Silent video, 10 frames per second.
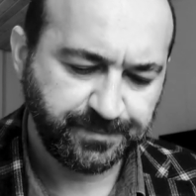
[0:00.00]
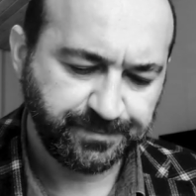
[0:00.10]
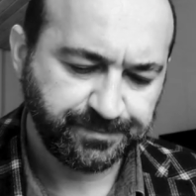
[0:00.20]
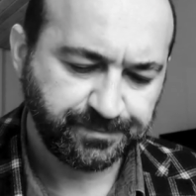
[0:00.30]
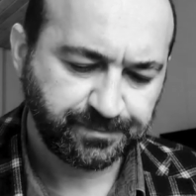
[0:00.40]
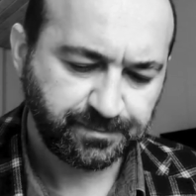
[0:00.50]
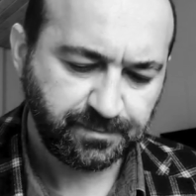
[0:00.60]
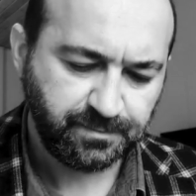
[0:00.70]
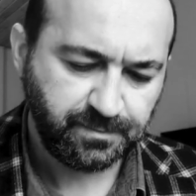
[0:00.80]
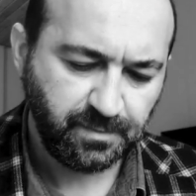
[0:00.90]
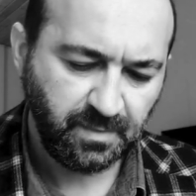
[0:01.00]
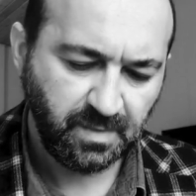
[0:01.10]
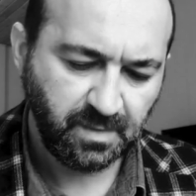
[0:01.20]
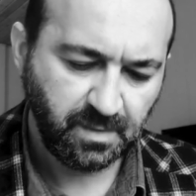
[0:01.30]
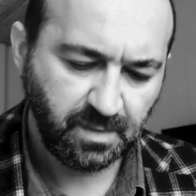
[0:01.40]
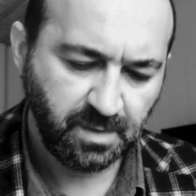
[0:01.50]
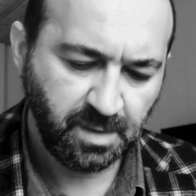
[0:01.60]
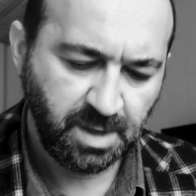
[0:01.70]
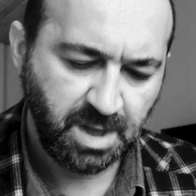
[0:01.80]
[no speech]